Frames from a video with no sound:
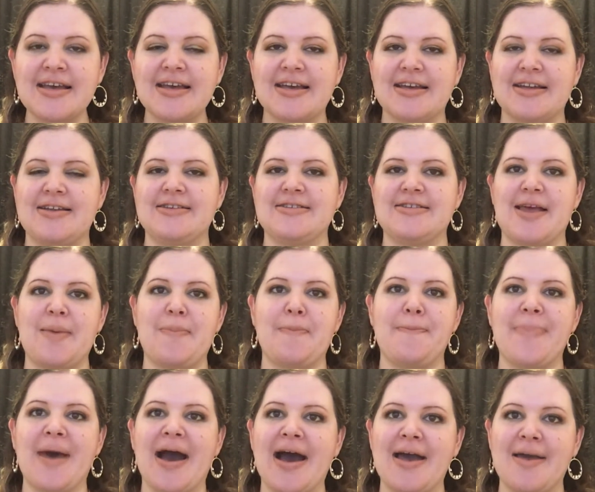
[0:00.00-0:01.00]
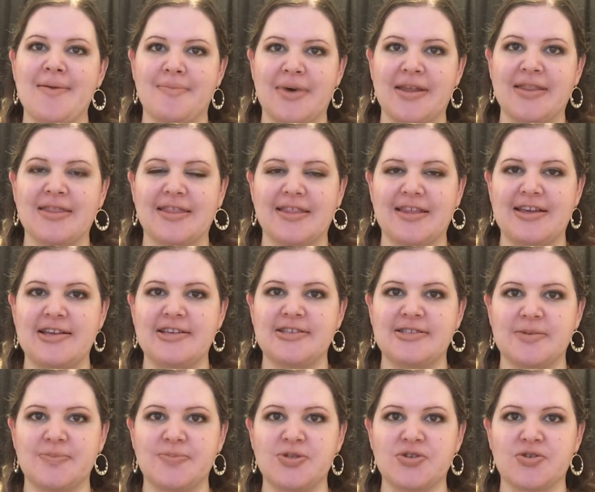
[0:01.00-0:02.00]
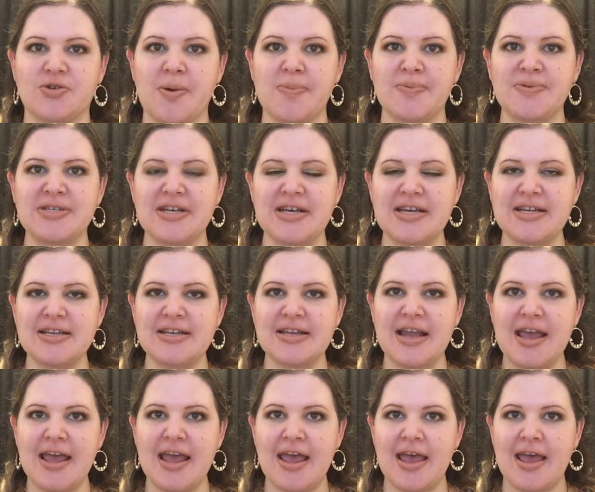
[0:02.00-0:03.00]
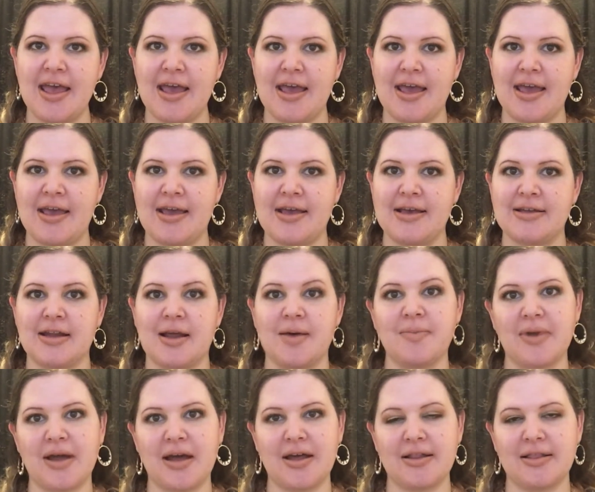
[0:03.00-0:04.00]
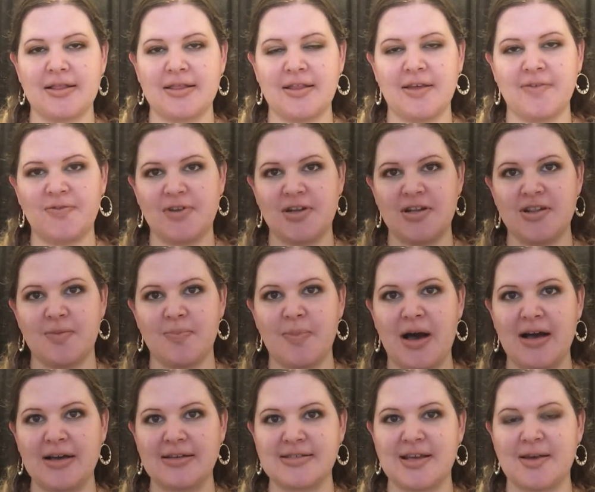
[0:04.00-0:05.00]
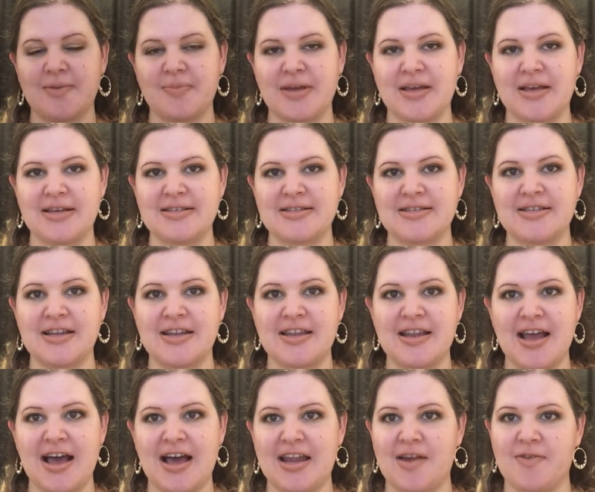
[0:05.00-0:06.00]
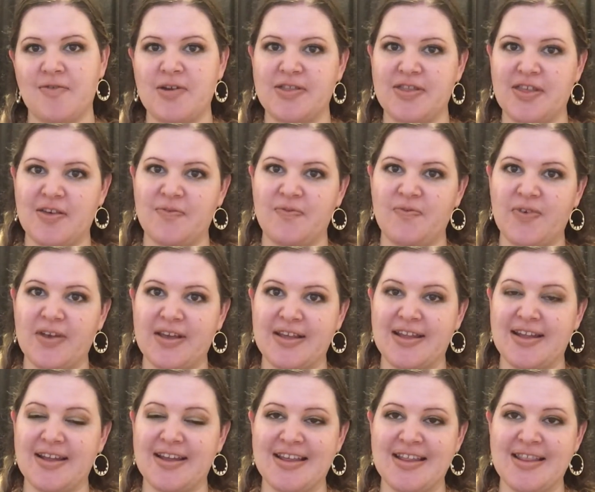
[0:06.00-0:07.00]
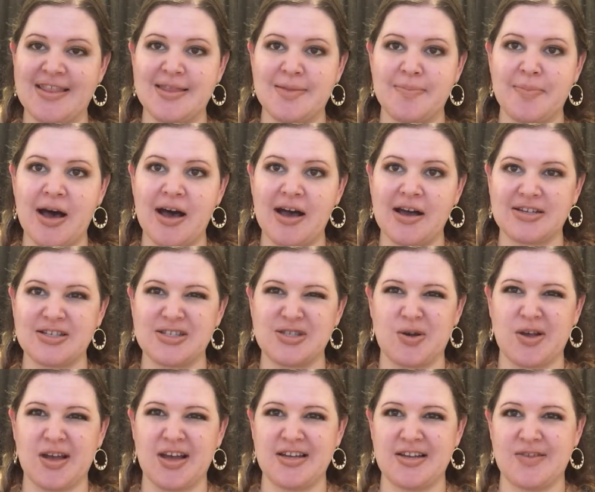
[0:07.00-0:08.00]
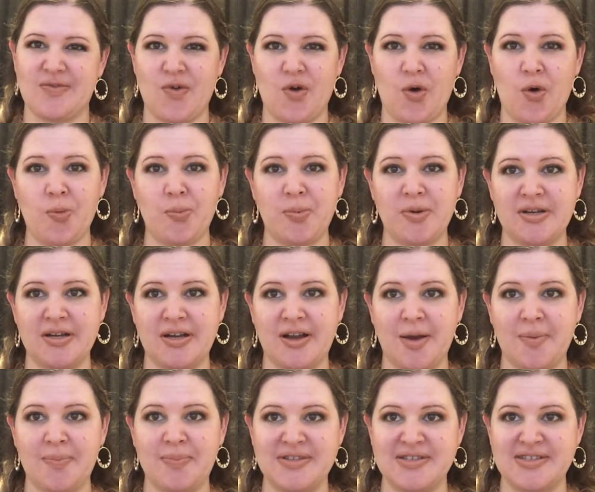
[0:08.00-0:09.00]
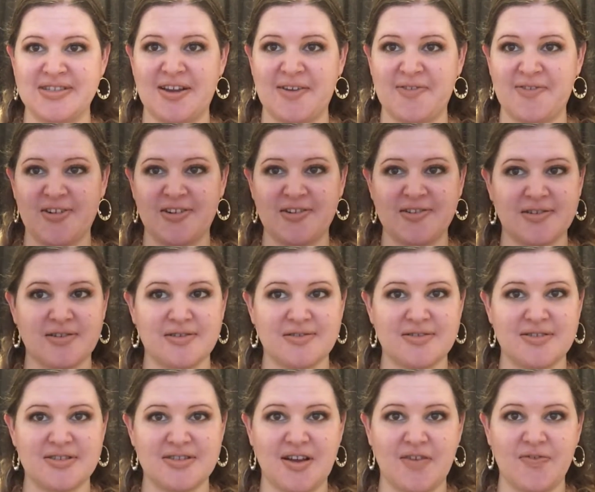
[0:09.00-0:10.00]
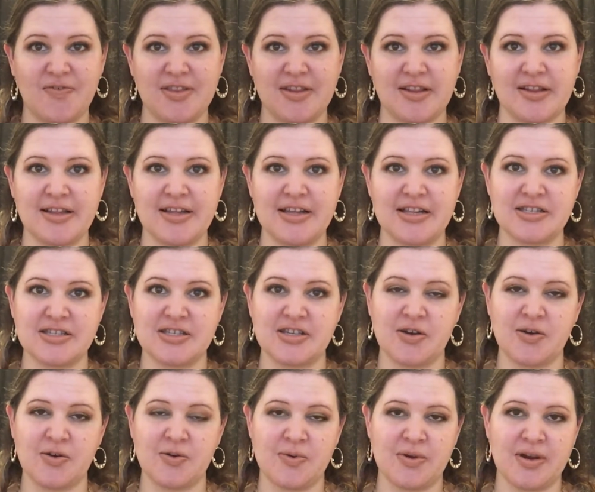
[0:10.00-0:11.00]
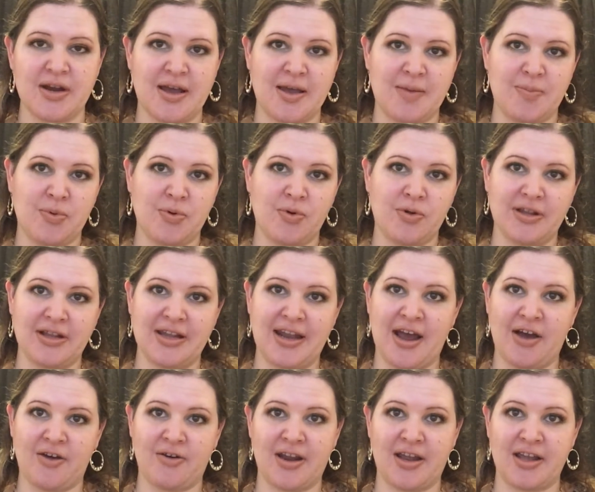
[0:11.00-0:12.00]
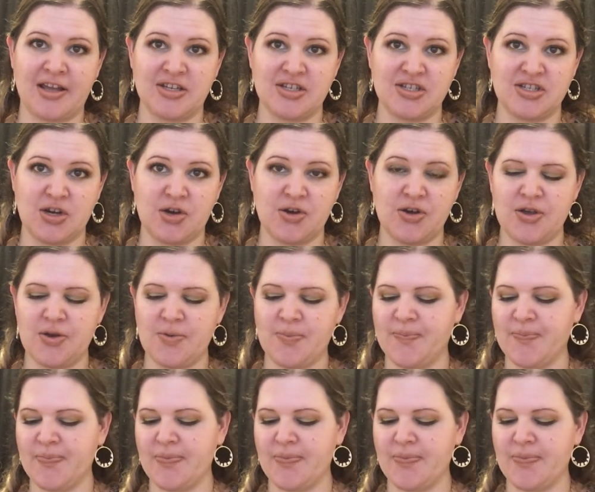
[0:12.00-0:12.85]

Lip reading: It is a bi-monthly subscription, and I'm not lifting the box up because not everything fit in the box, so I kind of opened it up and stuff in the lid so when I pull it out I can show you.